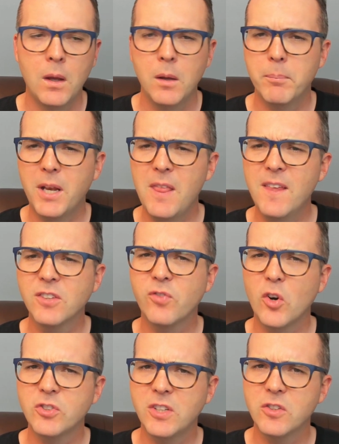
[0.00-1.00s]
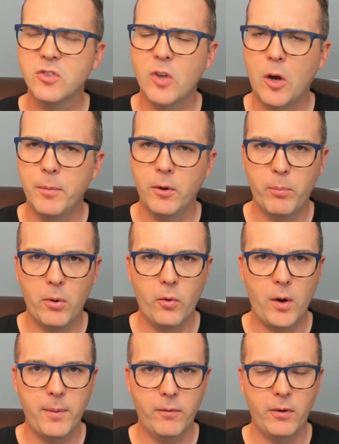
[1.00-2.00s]
But in this first installment of
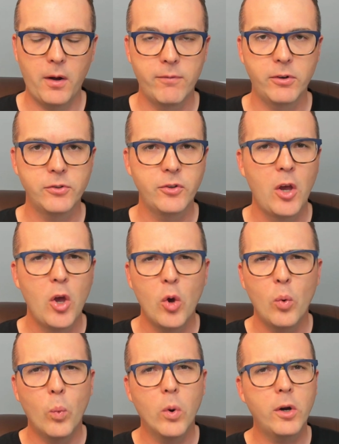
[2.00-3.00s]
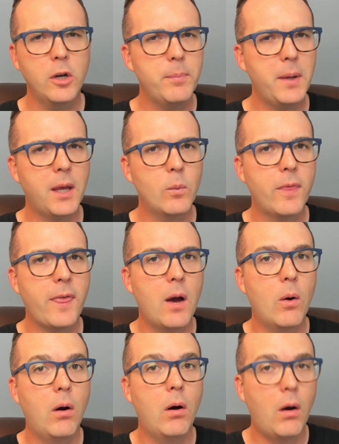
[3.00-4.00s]
Programming for Lovers, we're going to begin with
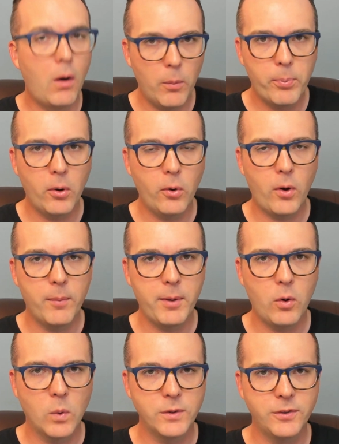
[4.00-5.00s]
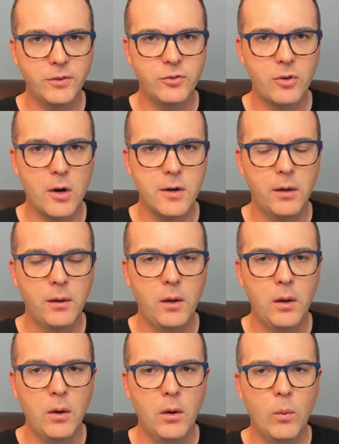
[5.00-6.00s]
how all programming courses start,
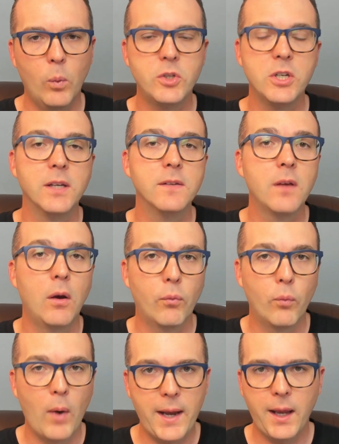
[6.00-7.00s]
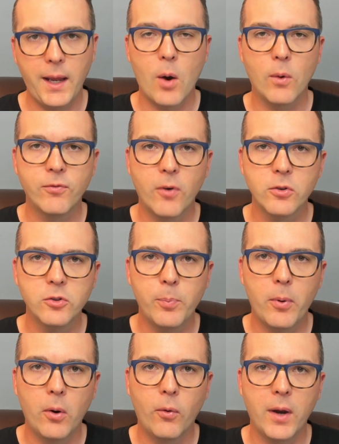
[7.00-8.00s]
which is writing our first
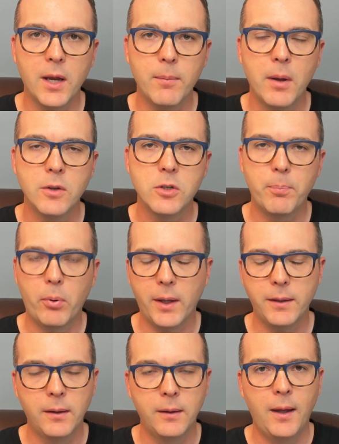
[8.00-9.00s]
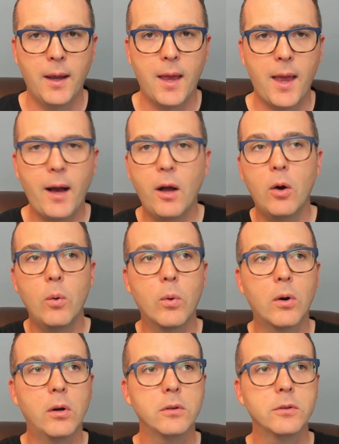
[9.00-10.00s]
program to print Hello
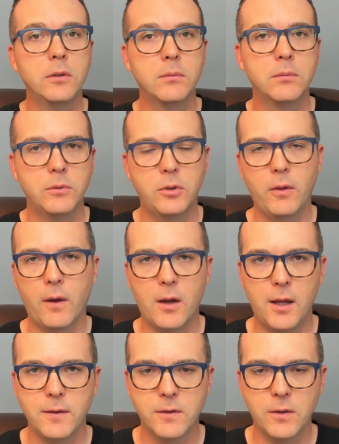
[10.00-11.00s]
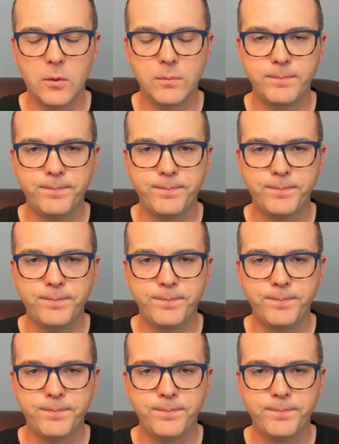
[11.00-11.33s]
World to the console.